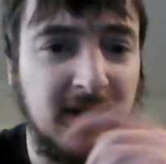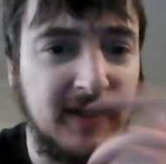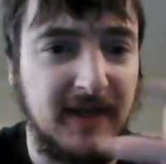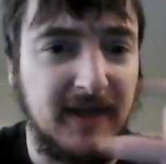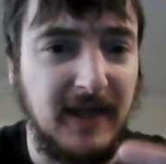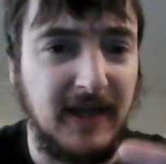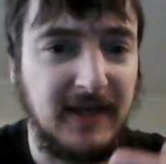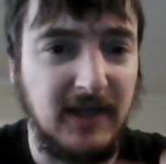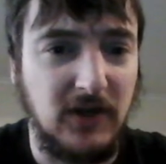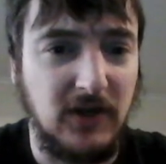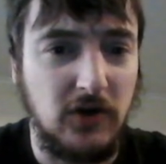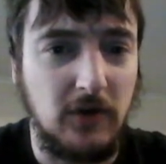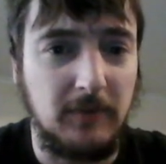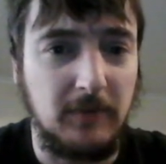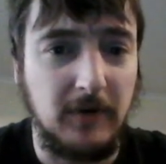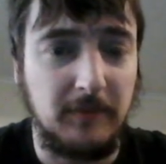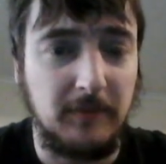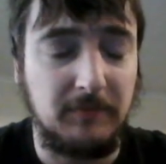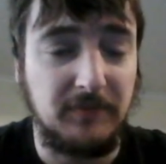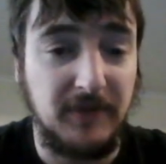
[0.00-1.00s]
then you come
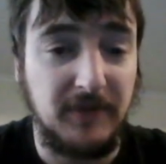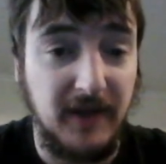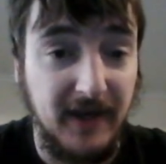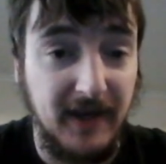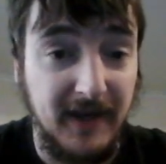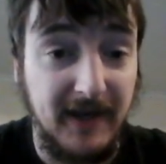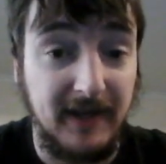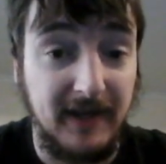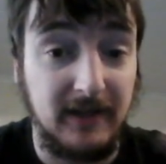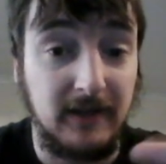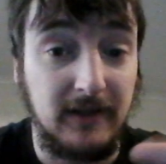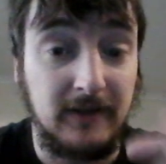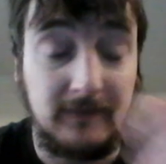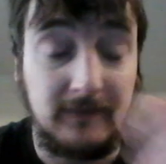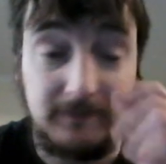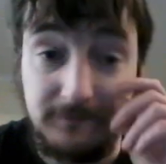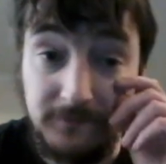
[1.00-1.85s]
up the hill.